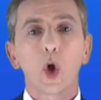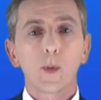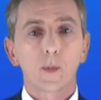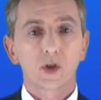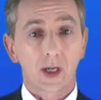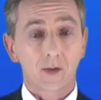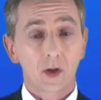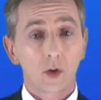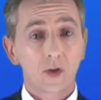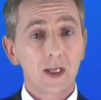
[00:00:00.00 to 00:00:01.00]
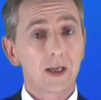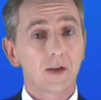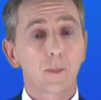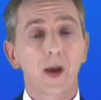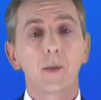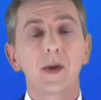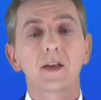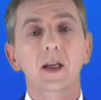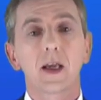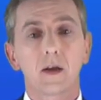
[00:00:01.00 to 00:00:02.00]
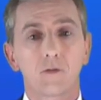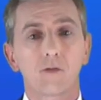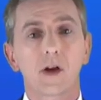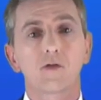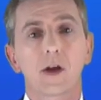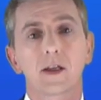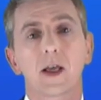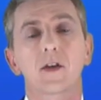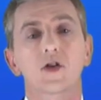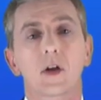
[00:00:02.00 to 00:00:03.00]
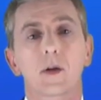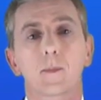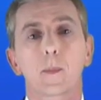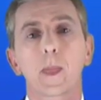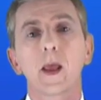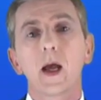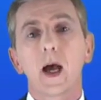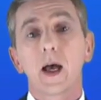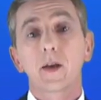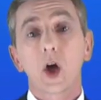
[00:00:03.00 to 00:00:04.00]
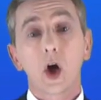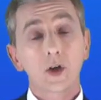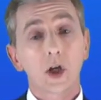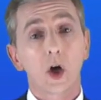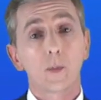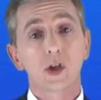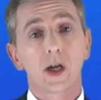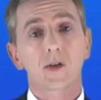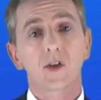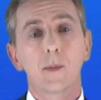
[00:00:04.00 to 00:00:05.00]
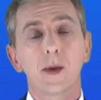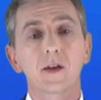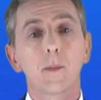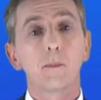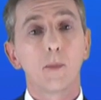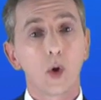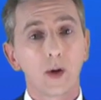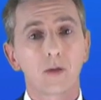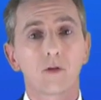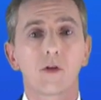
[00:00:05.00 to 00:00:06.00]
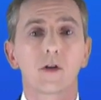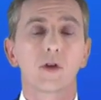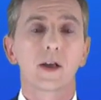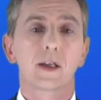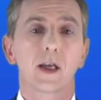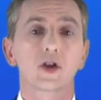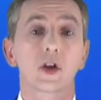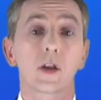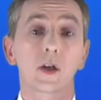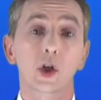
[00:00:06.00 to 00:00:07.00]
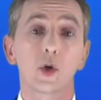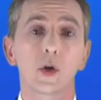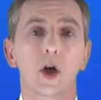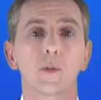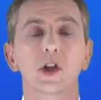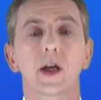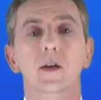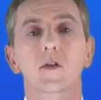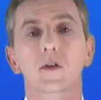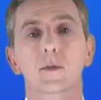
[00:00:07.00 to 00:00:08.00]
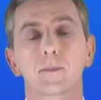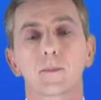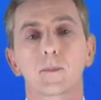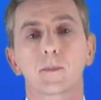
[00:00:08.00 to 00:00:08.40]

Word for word: Warm objects lose heat by emitting infrared radiation, and hotter objects emit more infrared radiation than cooler objects.